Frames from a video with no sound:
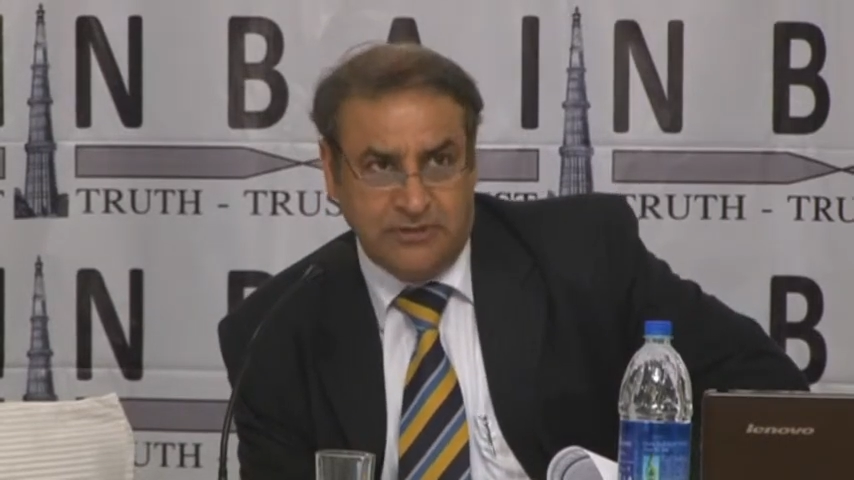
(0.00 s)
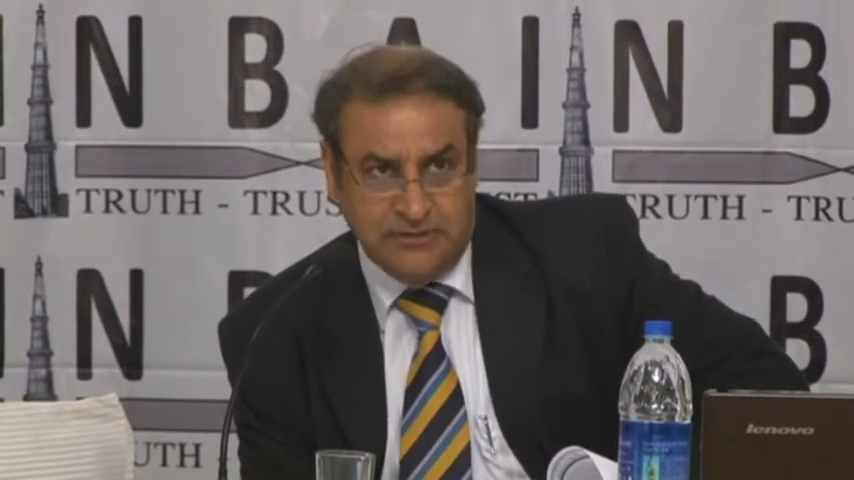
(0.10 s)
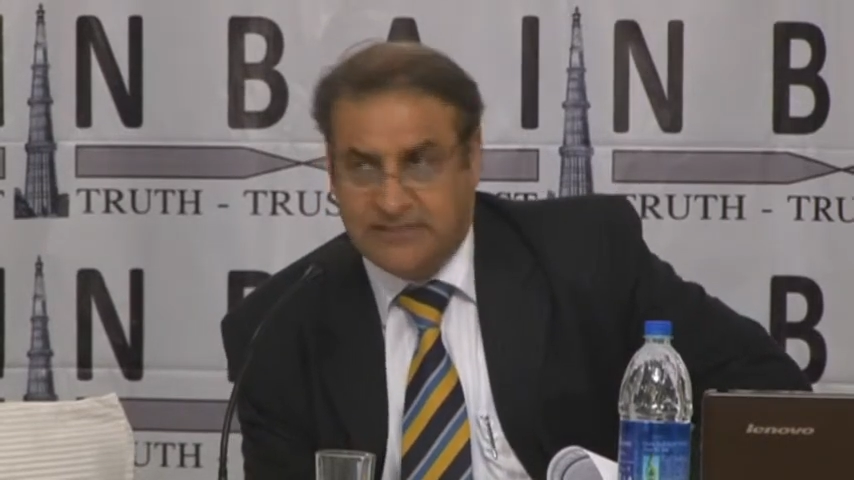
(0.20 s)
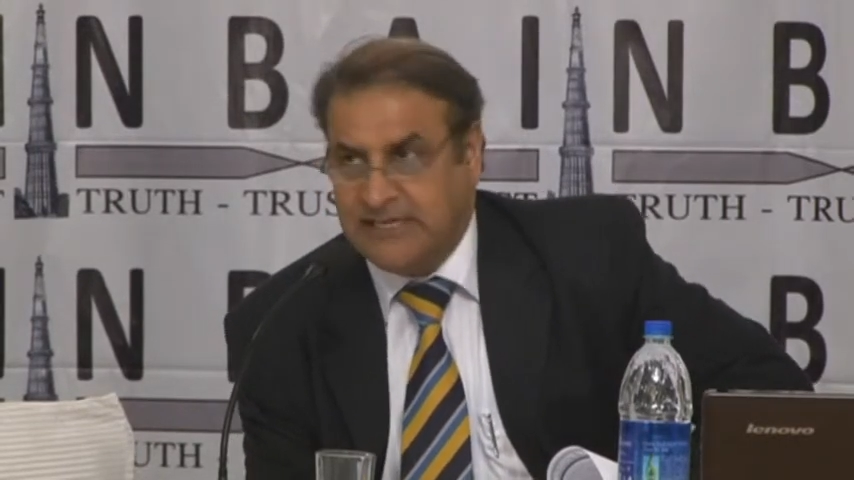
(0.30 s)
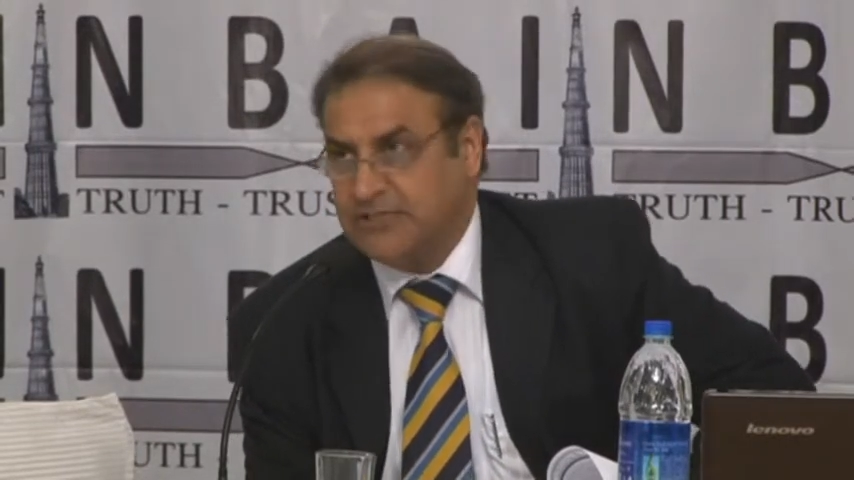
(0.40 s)

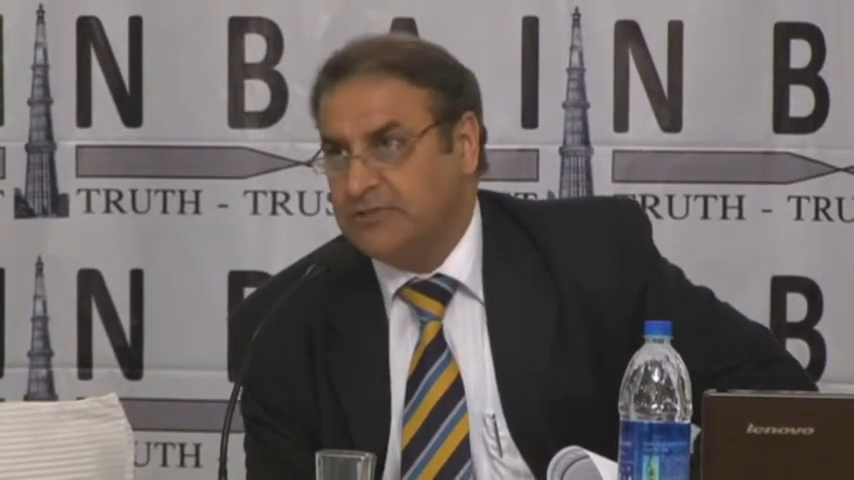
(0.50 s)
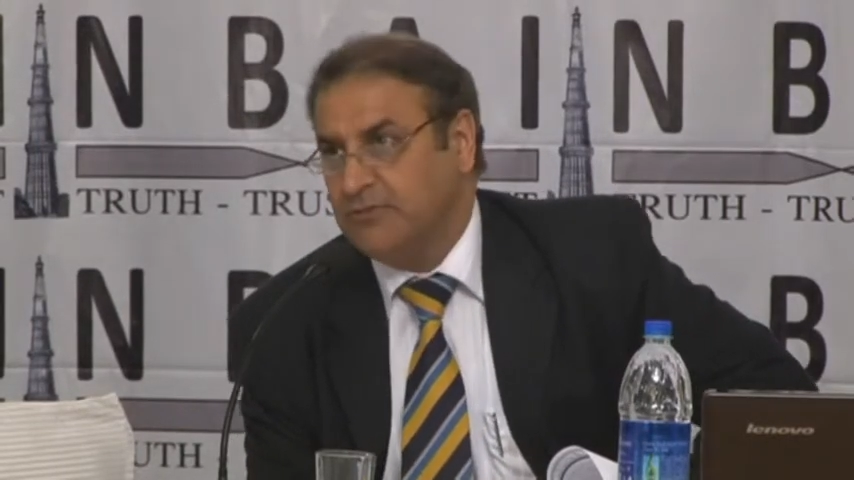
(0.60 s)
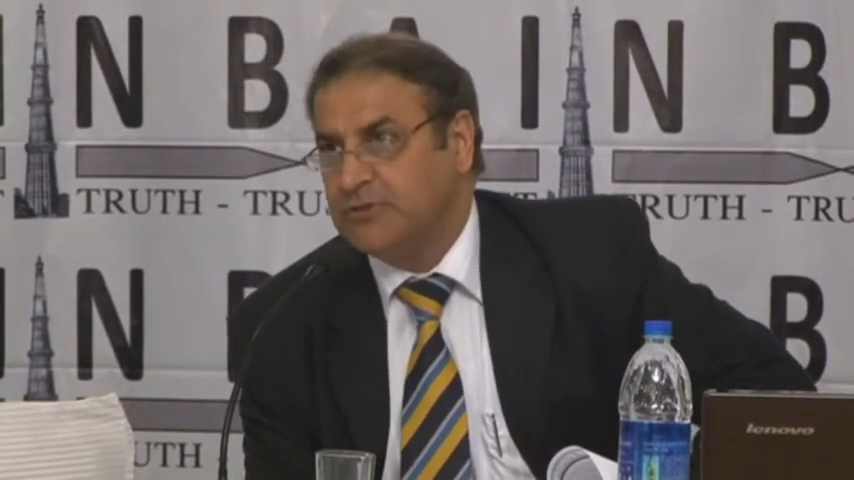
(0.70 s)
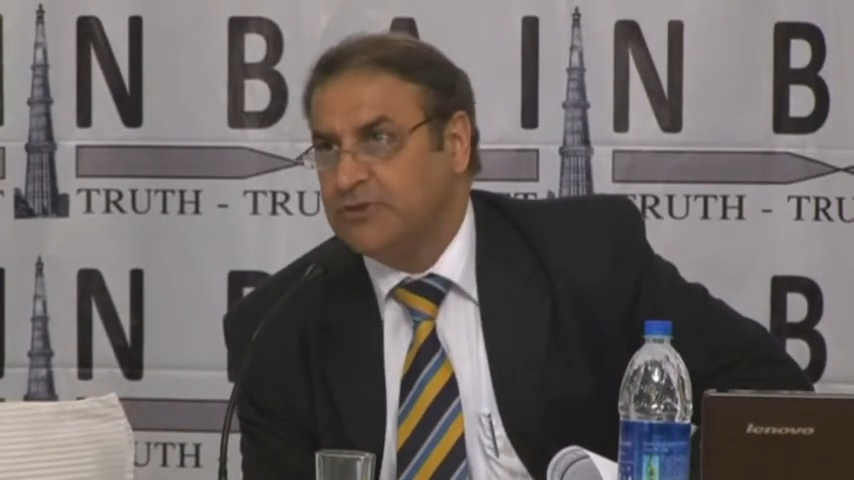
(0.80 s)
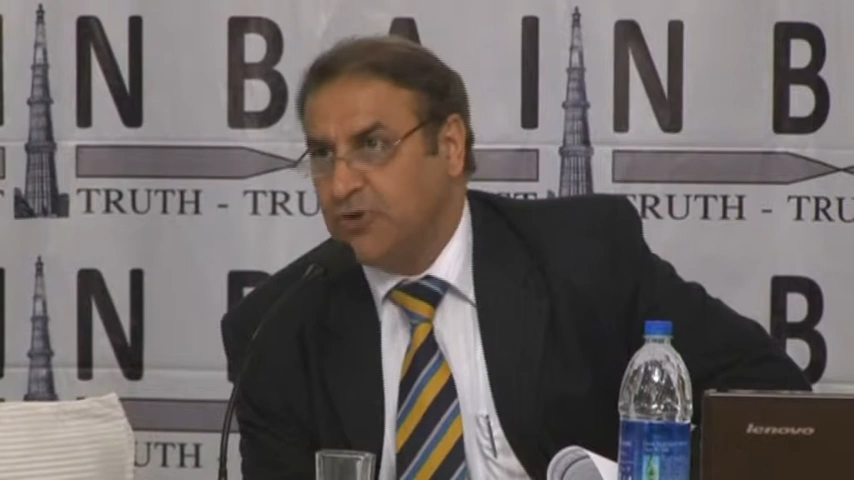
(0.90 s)
this
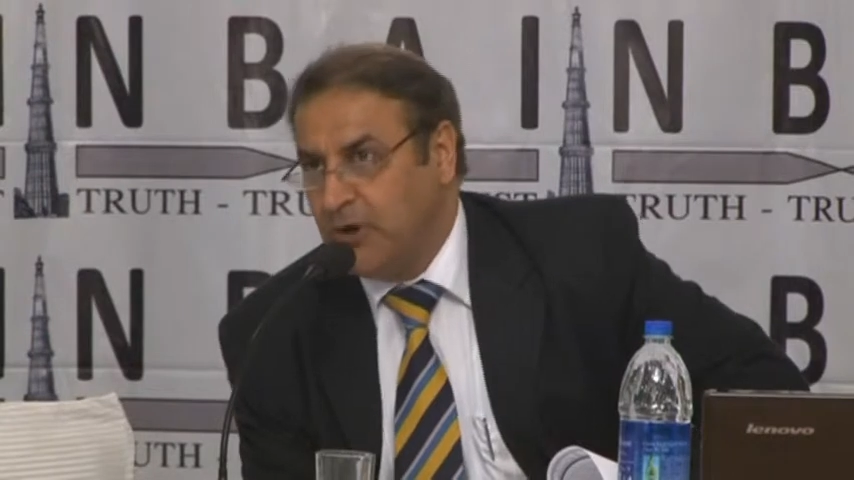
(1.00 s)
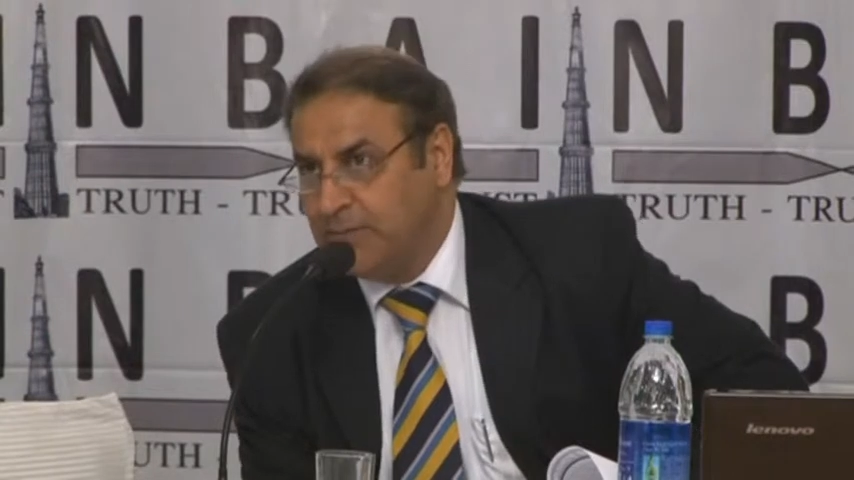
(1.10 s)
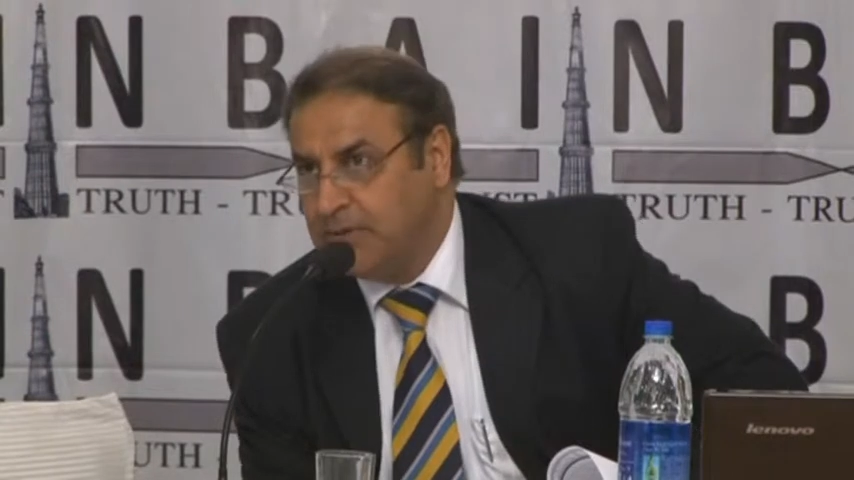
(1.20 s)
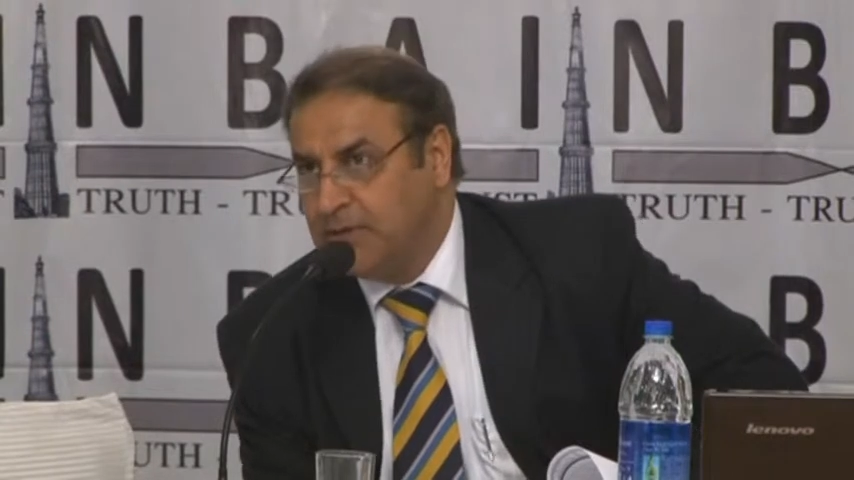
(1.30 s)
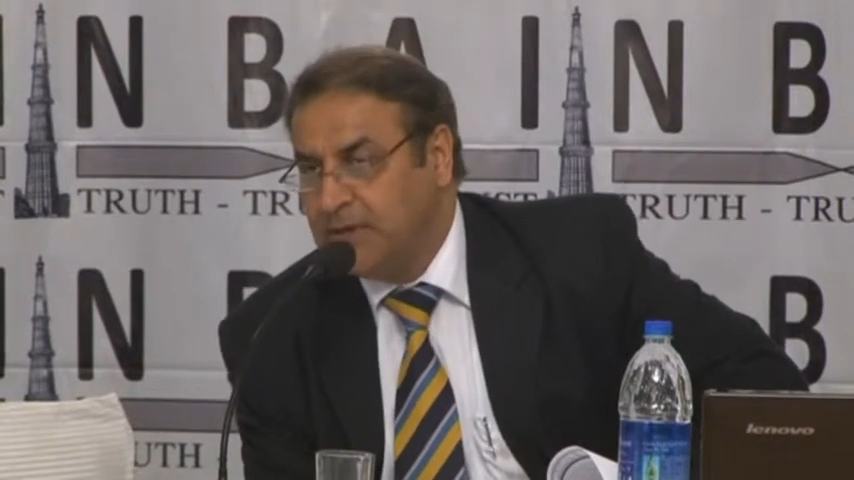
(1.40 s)
section was dropped.